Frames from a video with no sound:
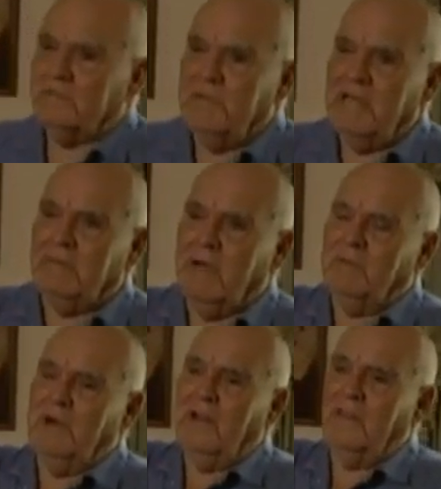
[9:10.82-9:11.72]
is me and my
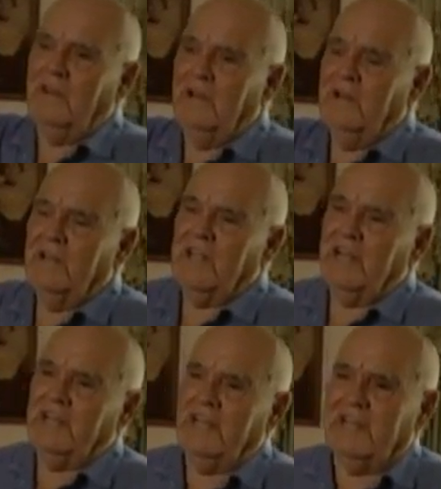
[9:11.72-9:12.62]
brother
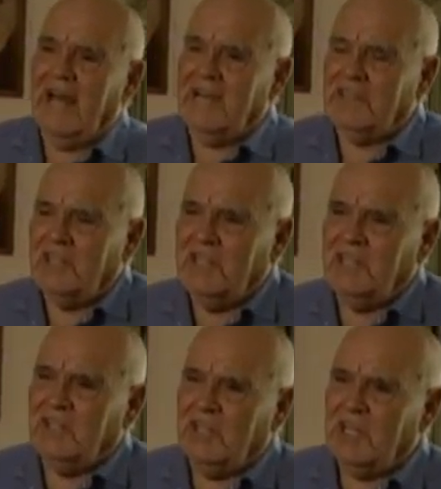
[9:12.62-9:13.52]
taken in 19
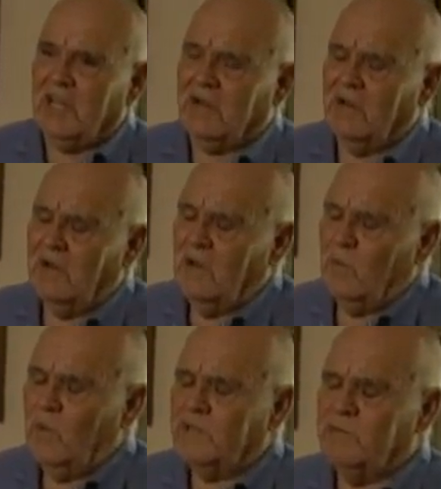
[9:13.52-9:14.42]
and 10,
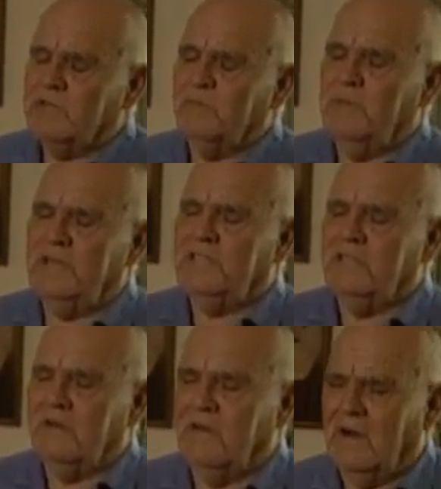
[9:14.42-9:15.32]
which was a
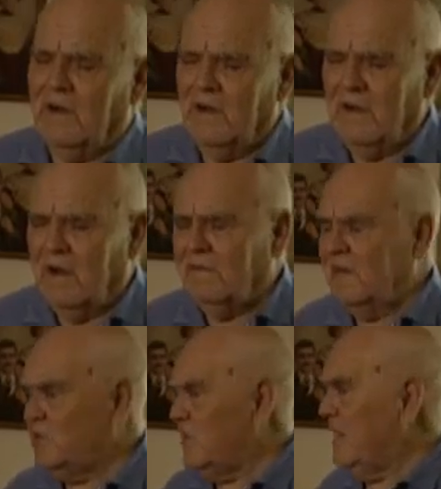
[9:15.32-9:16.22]
picture of uh, of
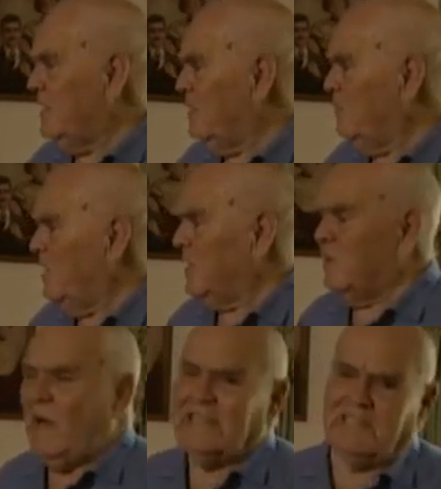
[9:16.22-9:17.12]
us sitting in a buggy.
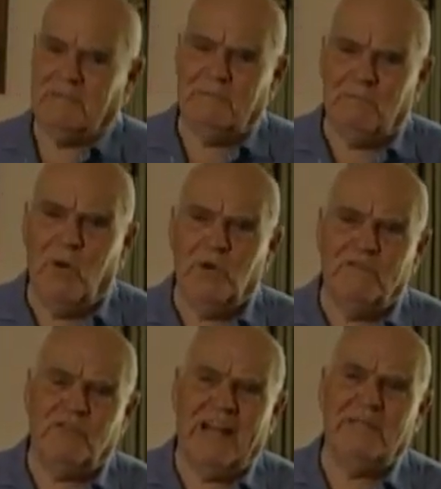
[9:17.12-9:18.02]
That's the mode
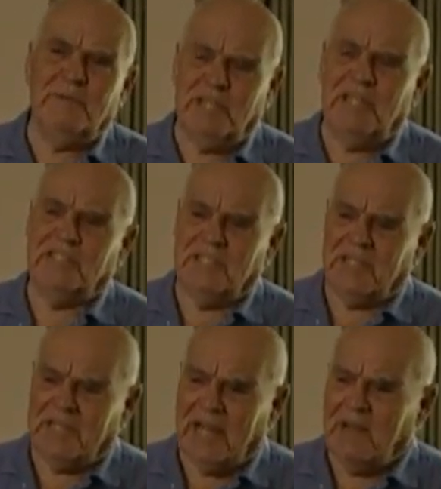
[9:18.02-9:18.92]
of transportation at
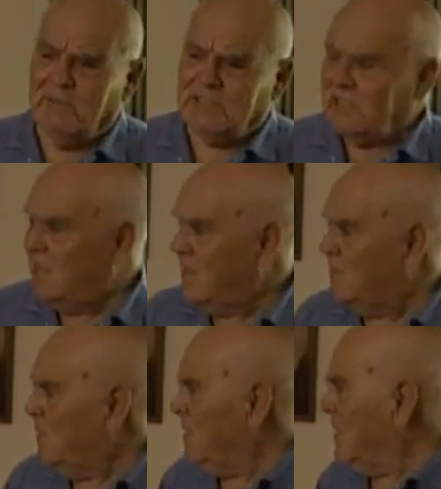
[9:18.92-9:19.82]
the time we sat in the
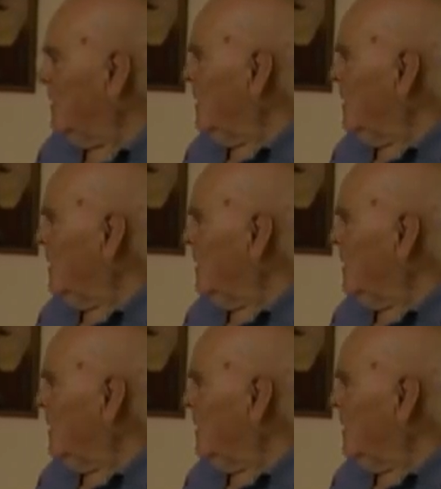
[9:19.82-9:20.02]
buggy.